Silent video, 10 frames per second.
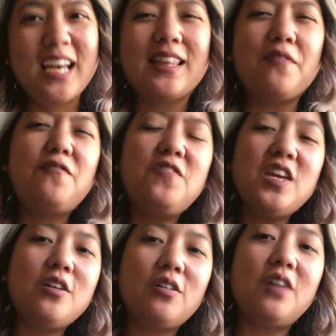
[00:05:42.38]
That
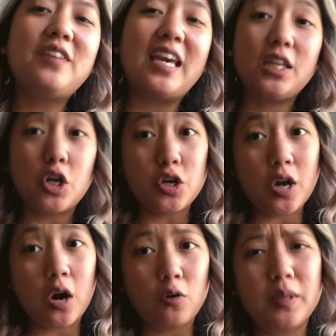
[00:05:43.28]
fear of getting the
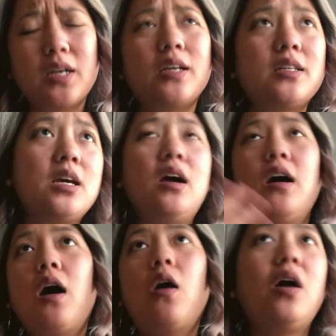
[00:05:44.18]
no because,
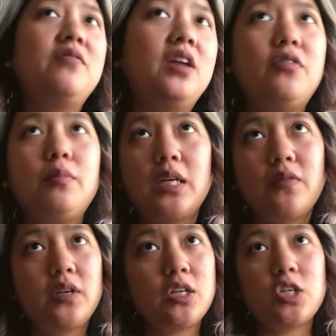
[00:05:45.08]
oh, I've never been
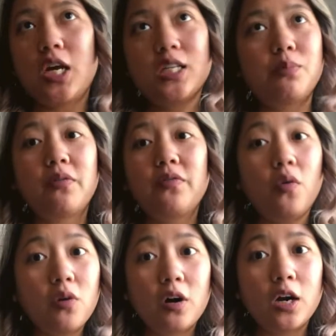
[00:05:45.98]
given a chance
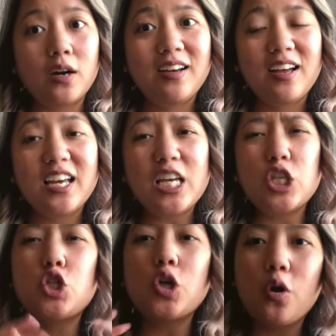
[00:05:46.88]
before,
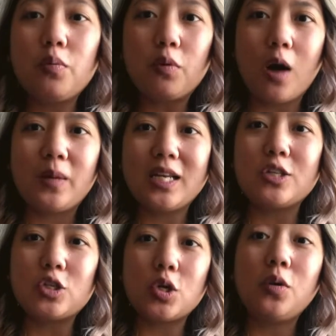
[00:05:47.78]
is so prominent
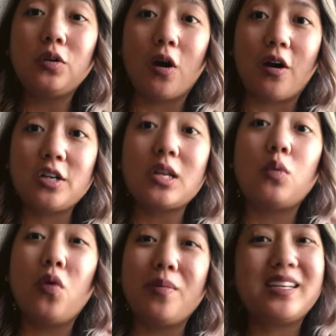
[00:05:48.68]
and so large that
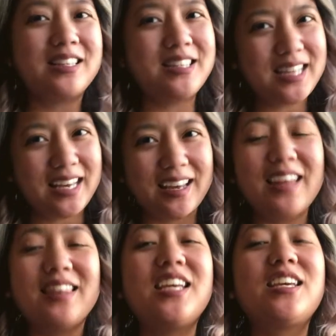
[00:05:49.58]
women can see it
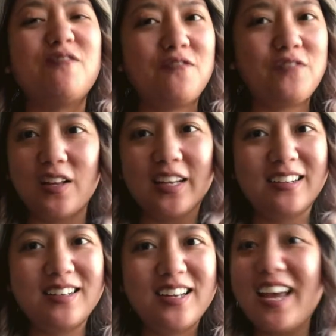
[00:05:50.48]
and they can feel it.
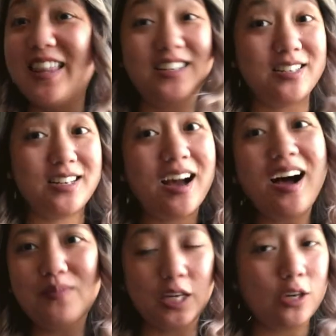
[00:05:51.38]
And that does
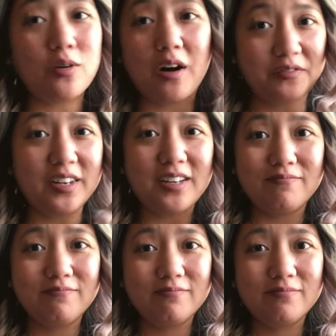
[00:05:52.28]
not make you confident,
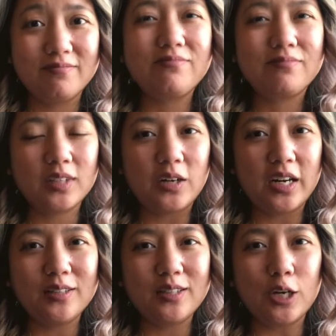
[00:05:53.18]

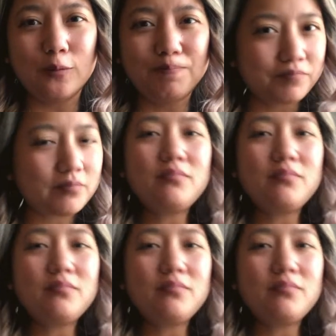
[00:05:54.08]
right? So